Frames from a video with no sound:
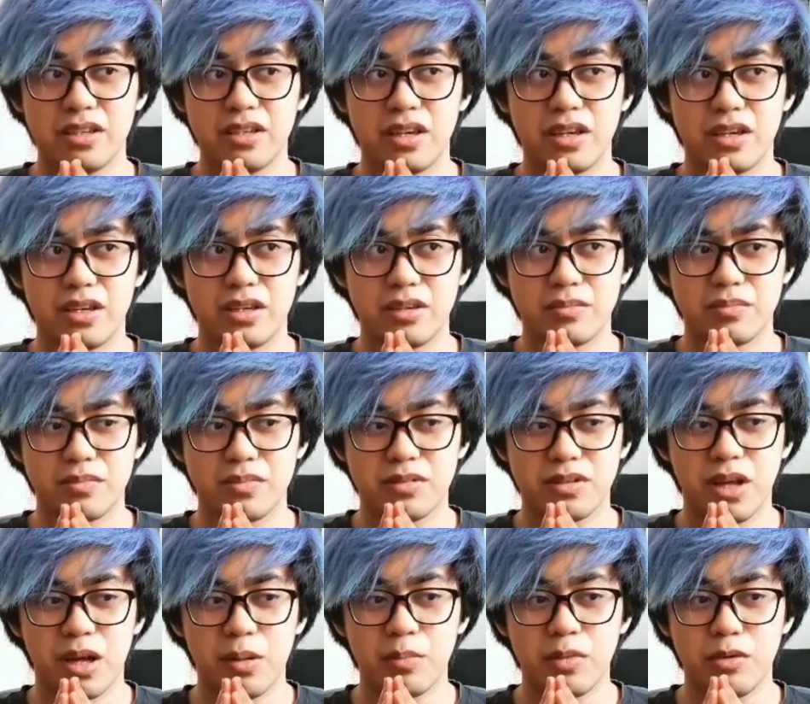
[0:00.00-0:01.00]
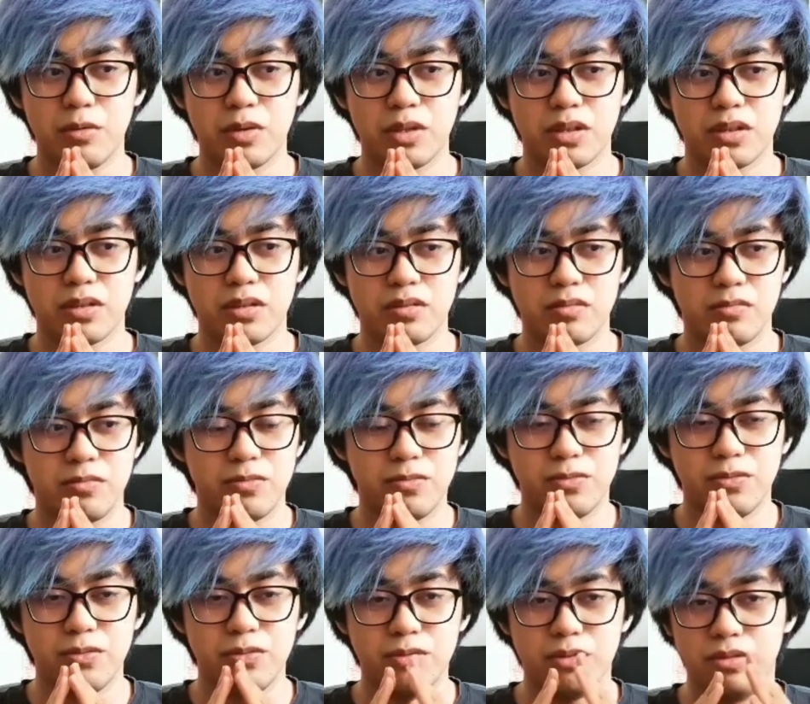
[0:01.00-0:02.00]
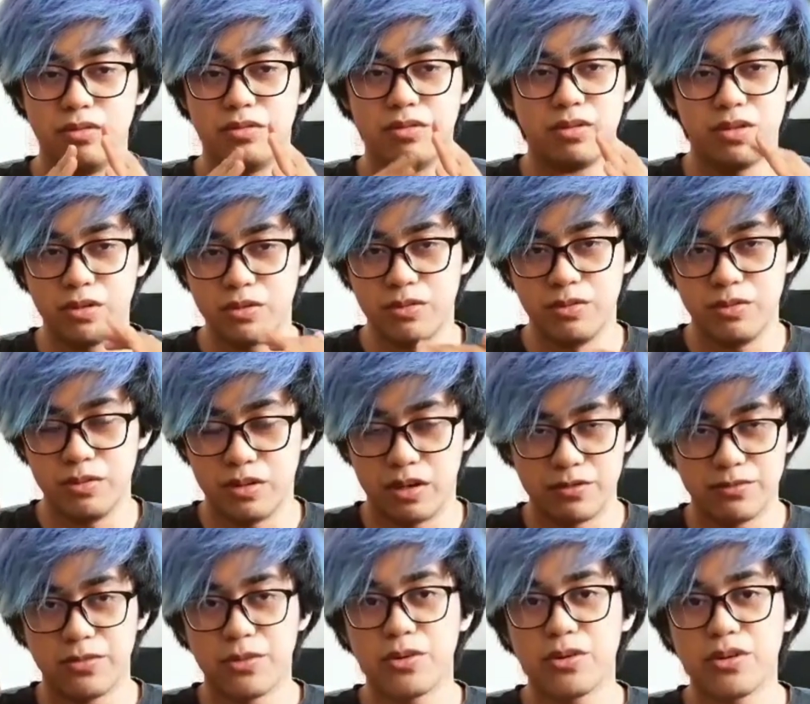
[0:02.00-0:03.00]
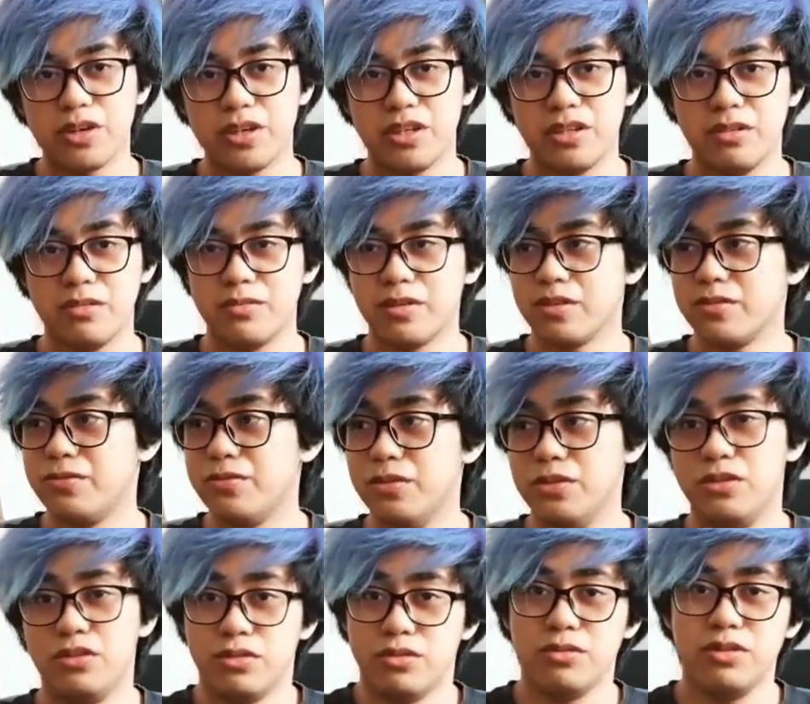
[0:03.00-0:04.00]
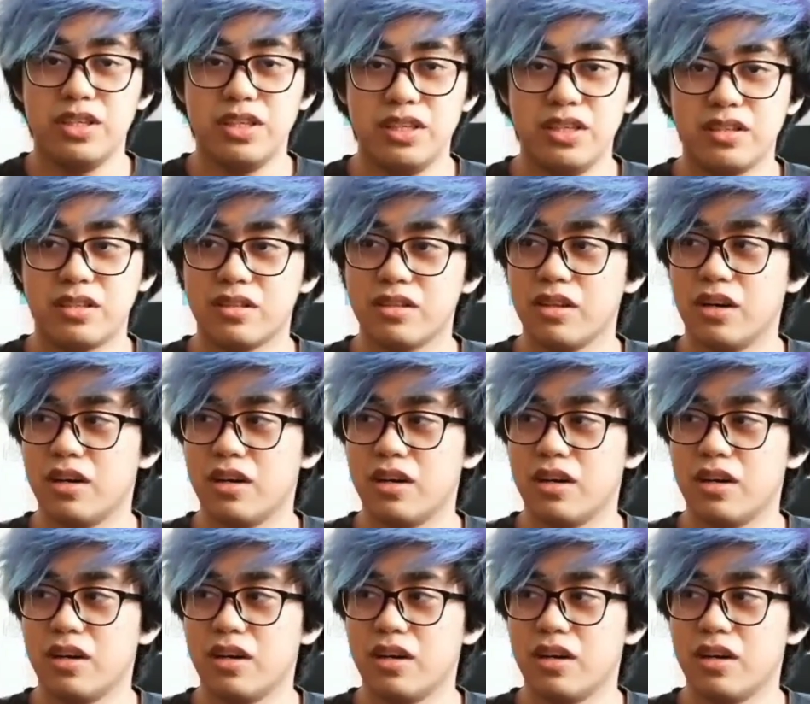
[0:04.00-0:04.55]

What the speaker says: taught me what food to avoid, what food to eat,